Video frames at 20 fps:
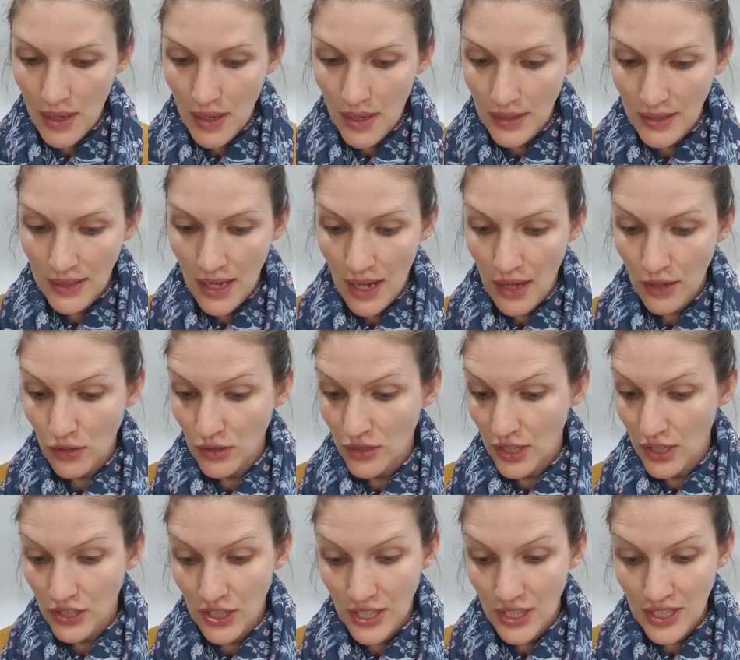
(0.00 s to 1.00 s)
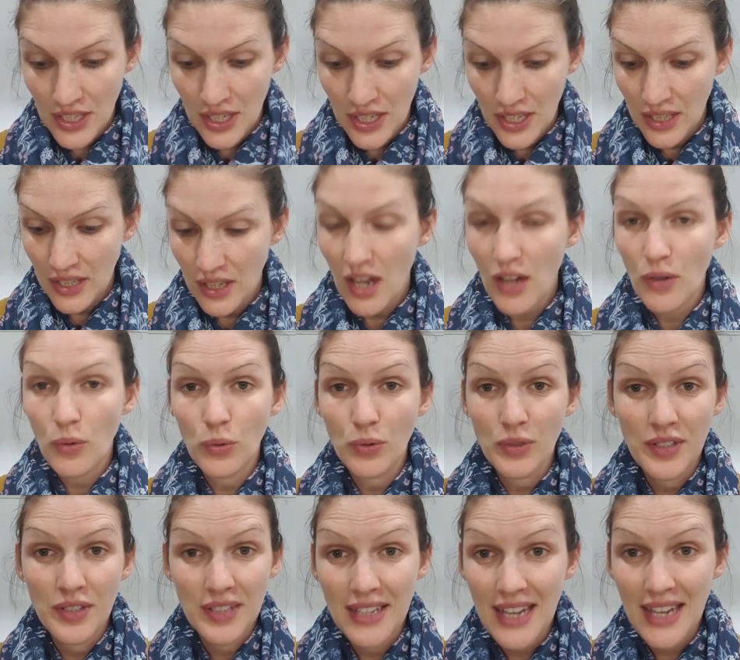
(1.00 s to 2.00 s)
Yeah, your digestion and gut, all
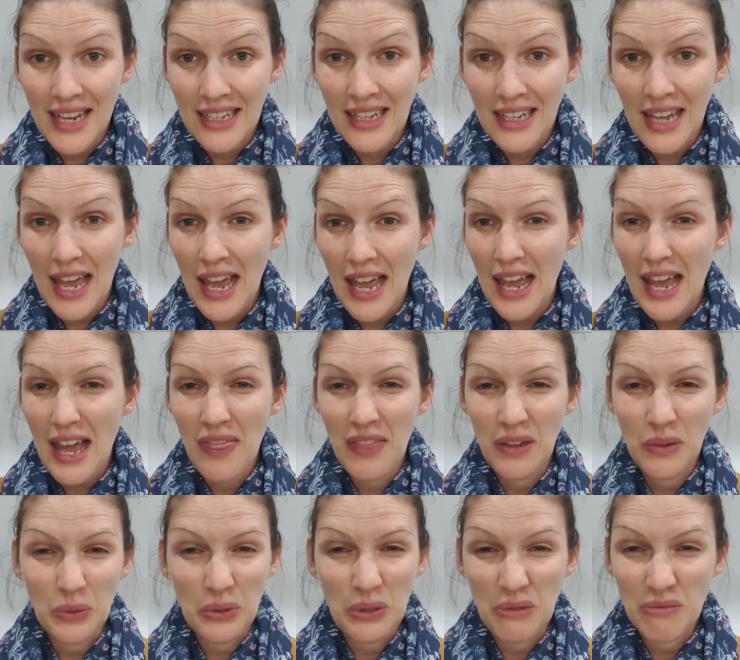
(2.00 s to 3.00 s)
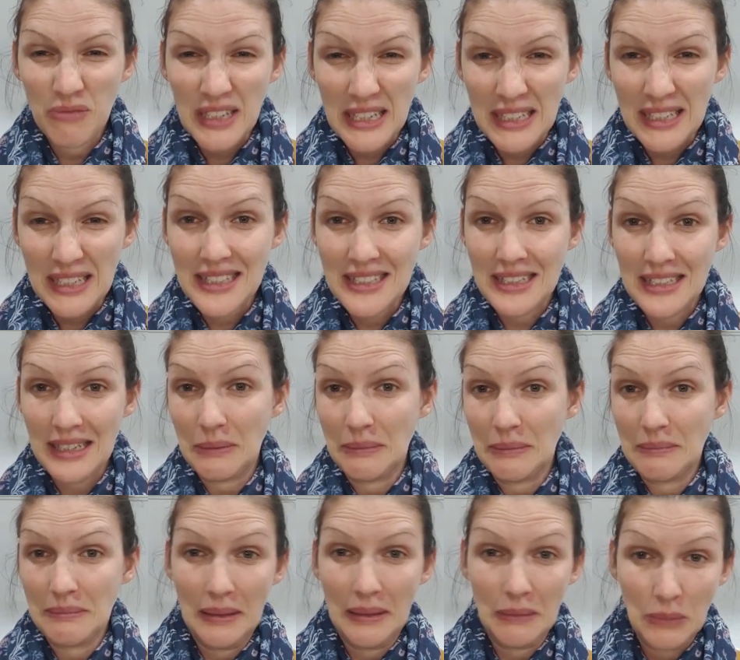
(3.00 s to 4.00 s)
skincare, and then all your wrigglies like
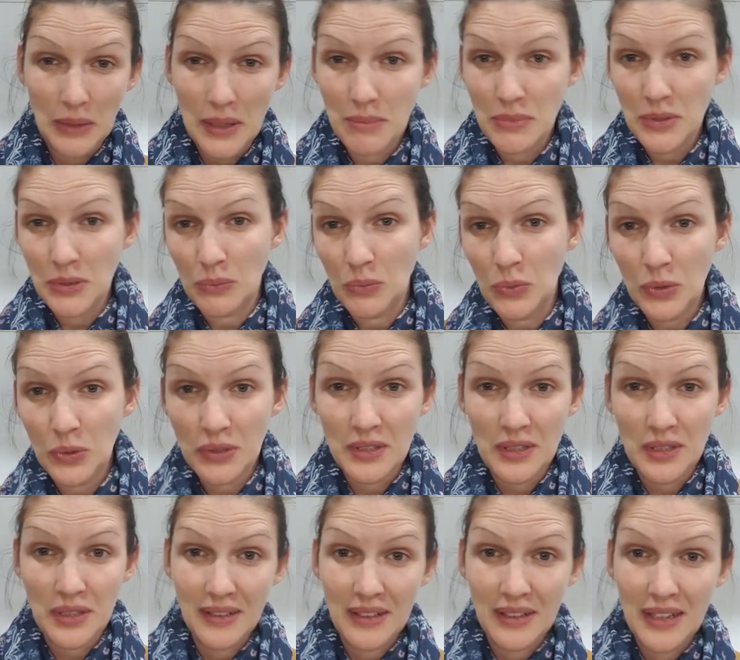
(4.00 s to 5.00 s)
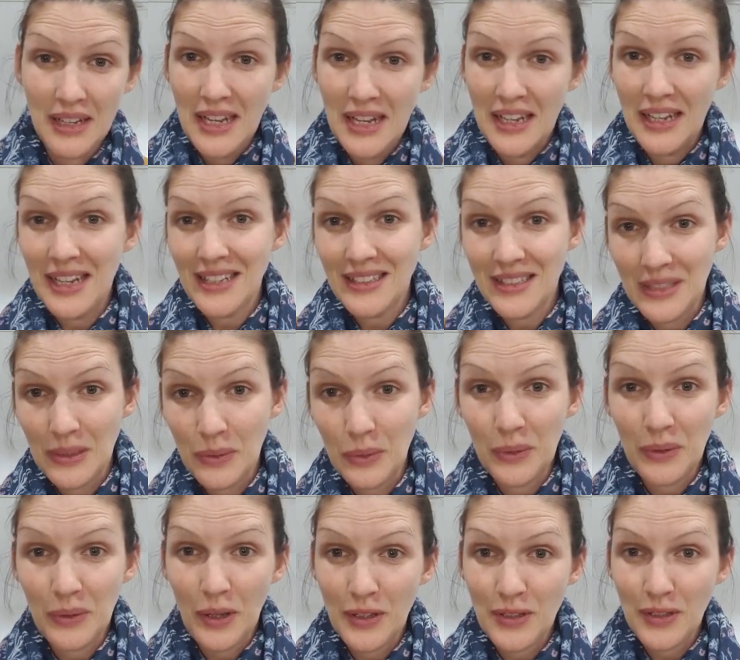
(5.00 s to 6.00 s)
worms and warts and nits and all
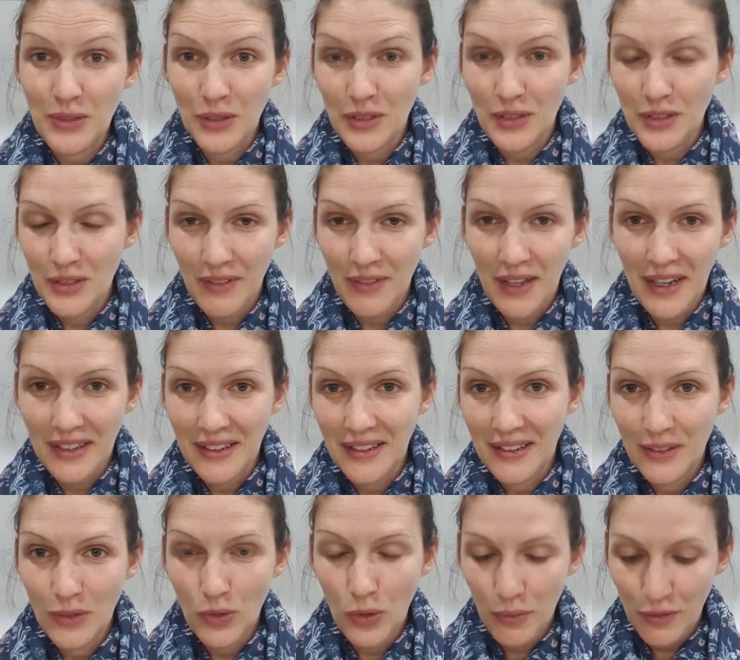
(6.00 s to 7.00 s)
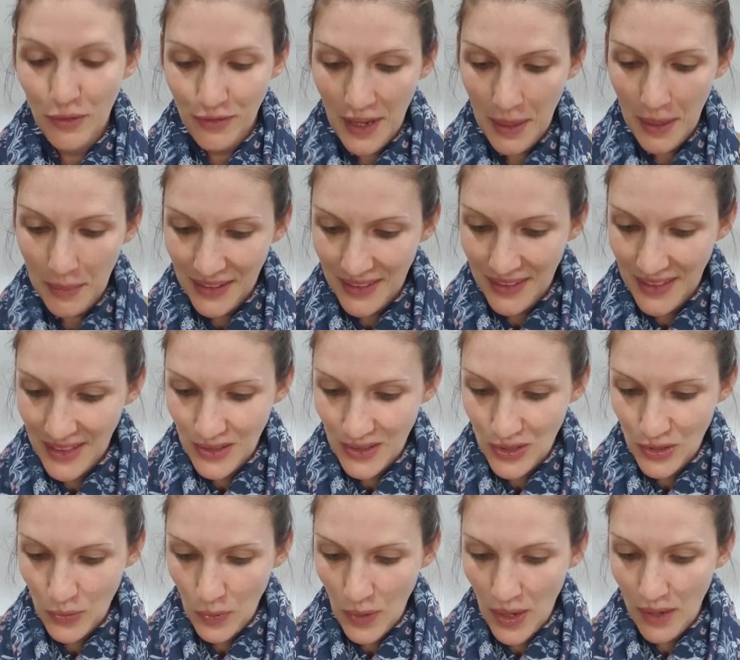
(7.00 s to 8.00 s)
those sorts of like normal family things
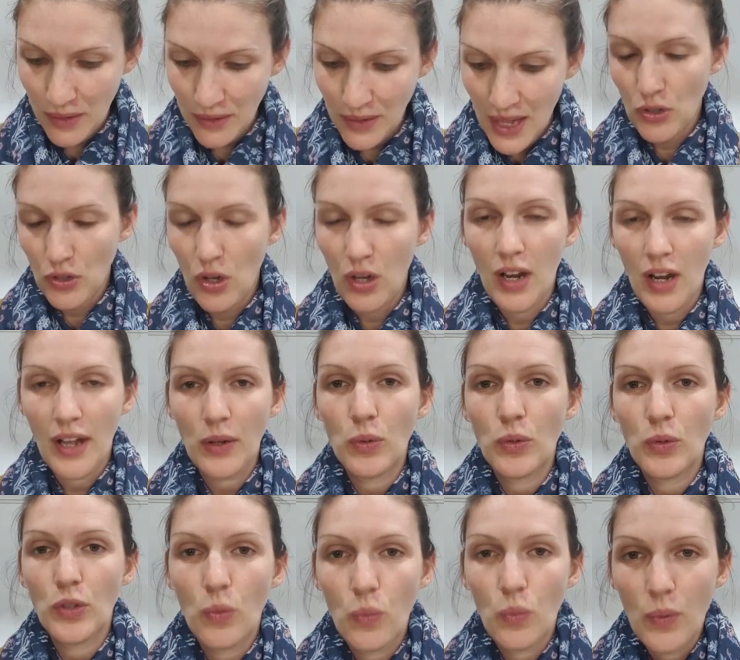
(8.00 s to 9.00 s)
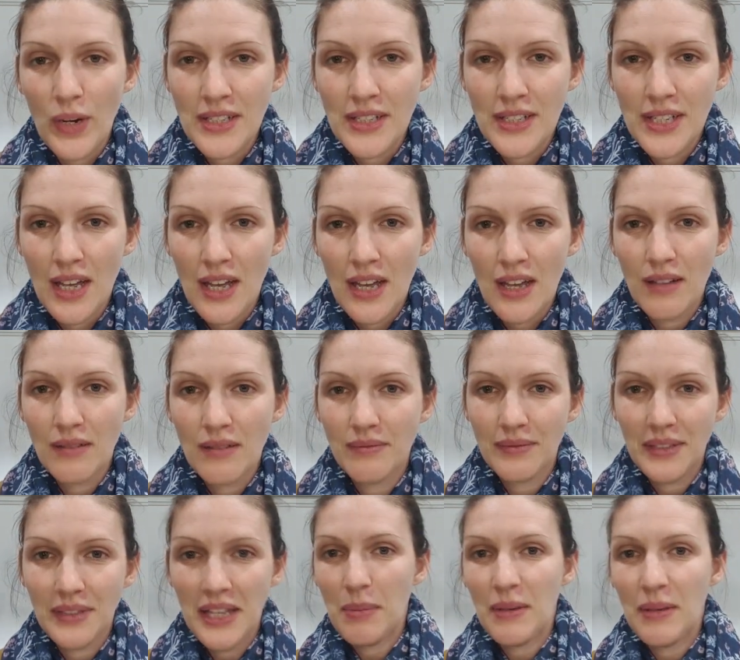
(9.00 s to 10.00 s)
as well. Got like all your winter,
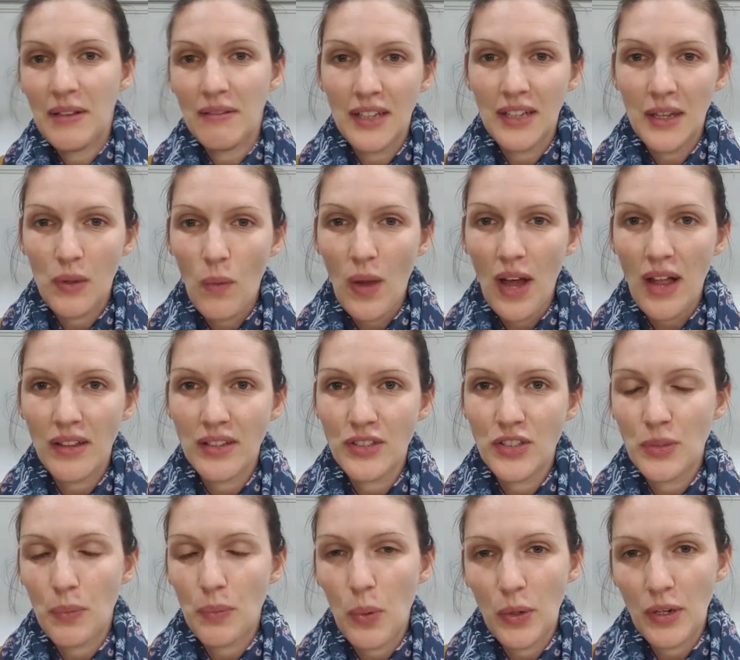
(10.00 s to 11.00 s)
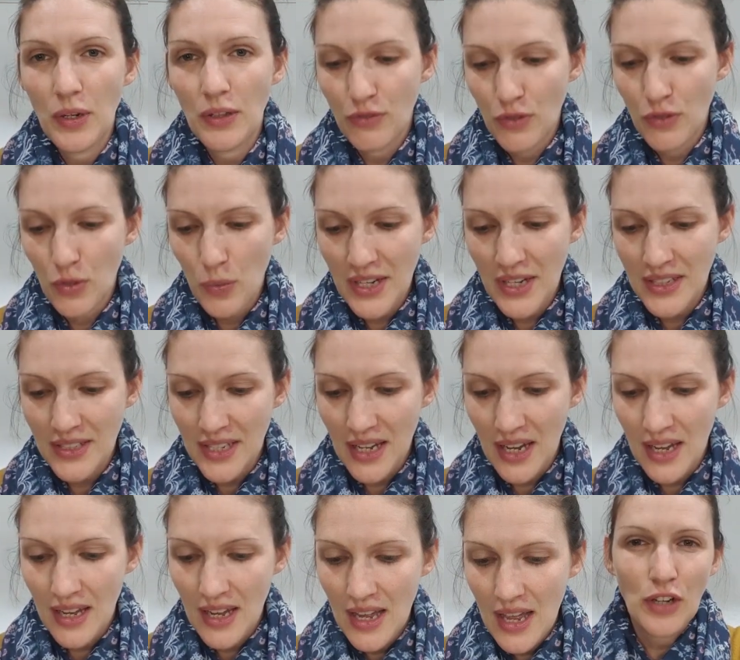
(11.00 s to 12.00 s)
keeping really well and supported through
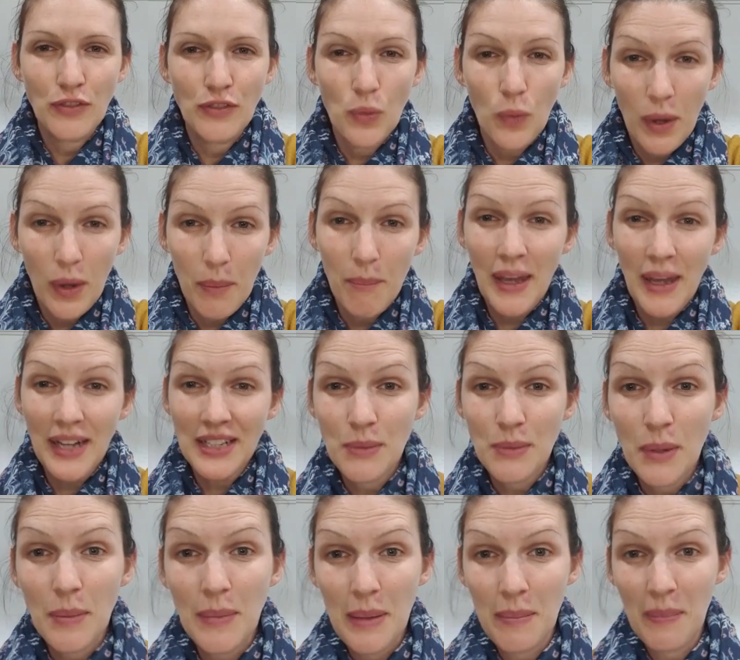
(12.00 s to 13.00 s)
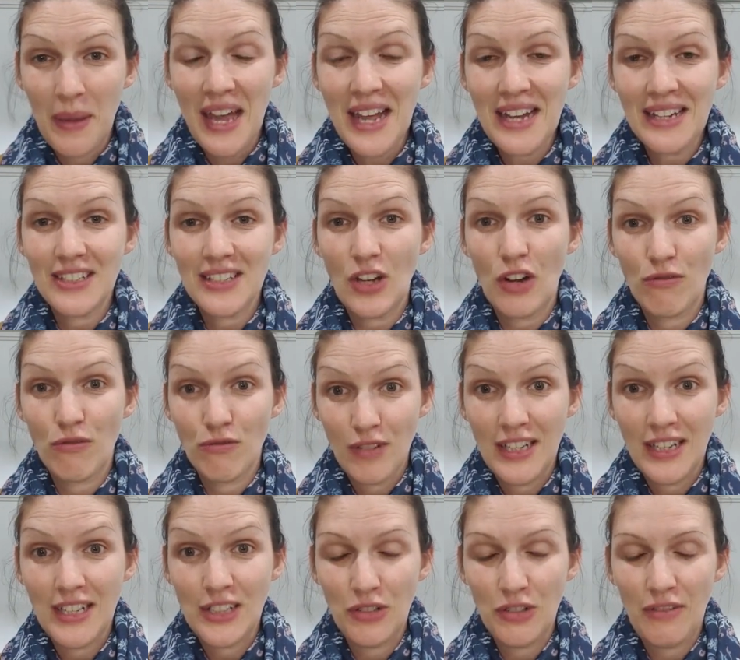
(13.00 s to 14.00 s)
winter. If you want maximum impact, I
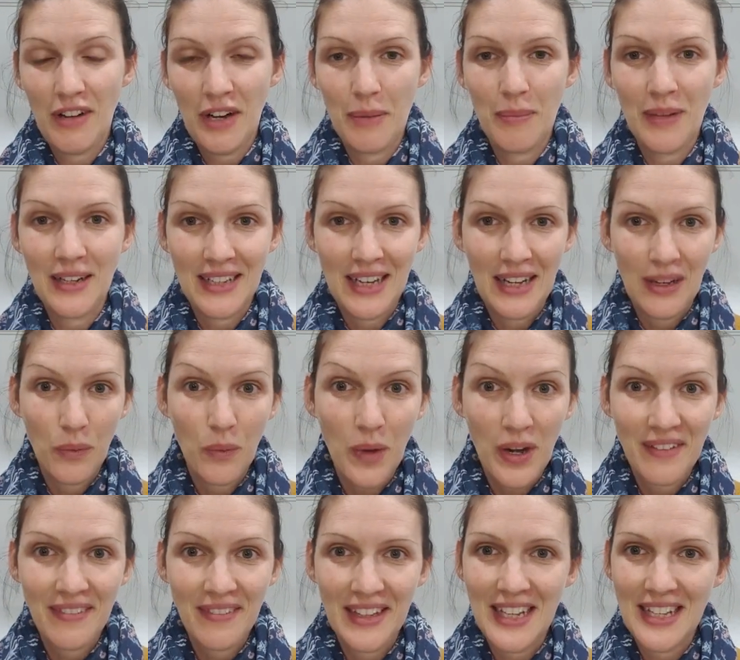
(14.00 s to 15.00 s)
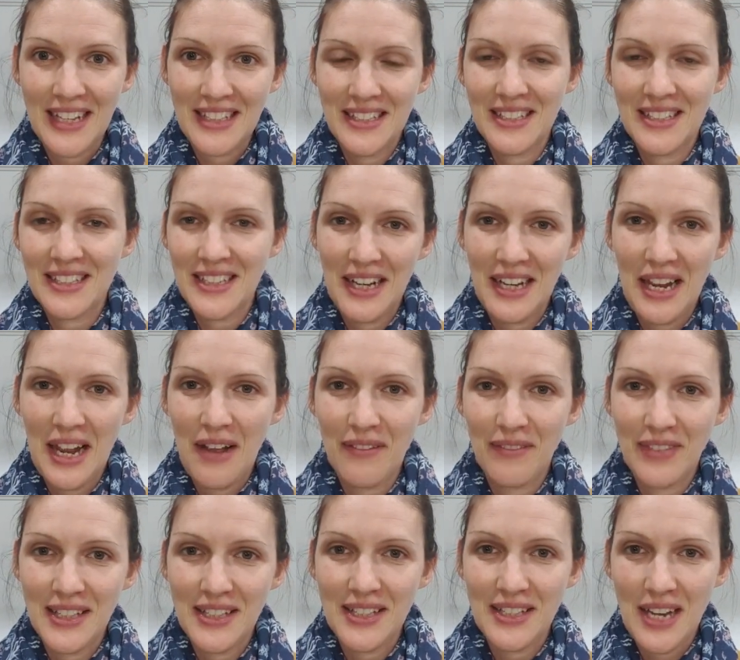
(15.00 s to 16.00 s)
really do recommend getting one of the kits that's going to have
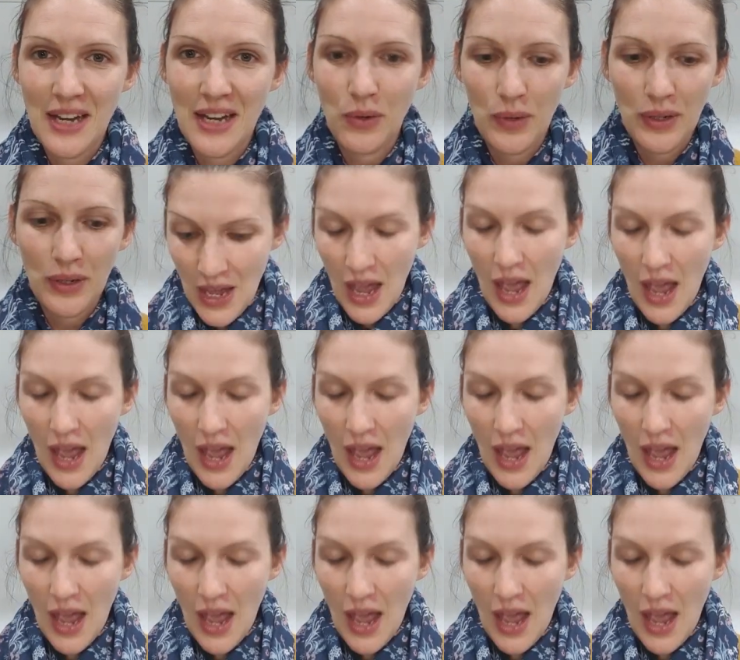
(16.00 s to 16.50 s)
these 10 oils.